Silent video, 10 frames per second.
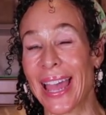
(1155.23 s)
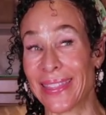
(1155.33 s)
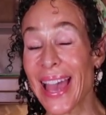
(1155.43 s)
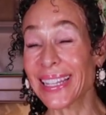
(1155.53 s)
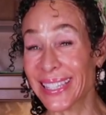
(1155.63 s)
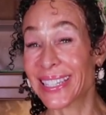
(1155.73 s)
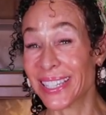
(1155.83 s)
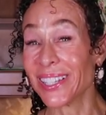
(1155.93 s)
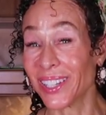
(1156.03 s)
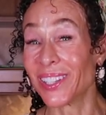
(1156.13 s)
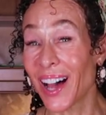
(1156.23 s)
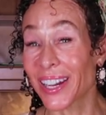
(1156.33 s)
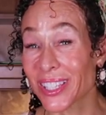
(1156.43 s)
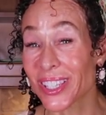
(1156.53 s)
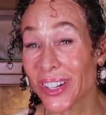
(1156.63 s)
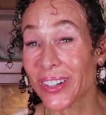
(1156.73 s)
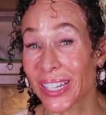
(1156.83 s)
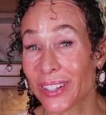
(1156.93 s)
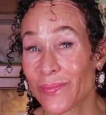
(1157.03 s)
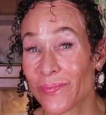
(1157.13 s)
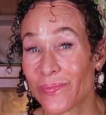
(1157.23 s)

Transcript: And that's still a lot of sodium.